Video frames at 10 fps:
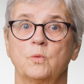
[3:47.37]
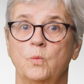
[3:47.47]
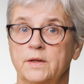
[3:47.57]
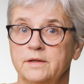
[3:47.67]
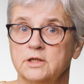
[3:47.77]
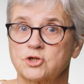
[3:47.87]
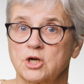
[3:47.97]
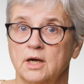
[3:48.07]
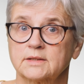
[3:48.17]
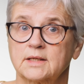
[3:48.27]
whether a
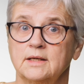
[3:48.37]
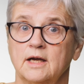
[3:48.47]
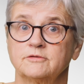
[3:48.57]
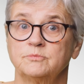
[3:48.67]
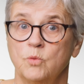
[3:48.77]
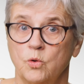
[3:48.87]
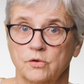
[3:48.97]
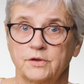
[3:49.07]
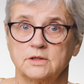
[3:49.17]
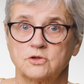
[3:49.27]
child can have
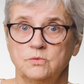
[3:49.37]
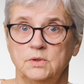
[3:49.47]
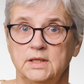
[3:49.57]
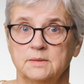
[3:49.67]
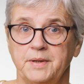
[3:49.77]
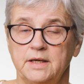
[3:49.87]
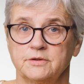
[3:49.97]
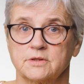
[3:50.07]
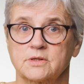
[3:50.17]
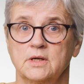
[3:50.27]
more than two legal
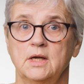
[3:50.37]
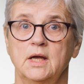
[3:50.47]
parents,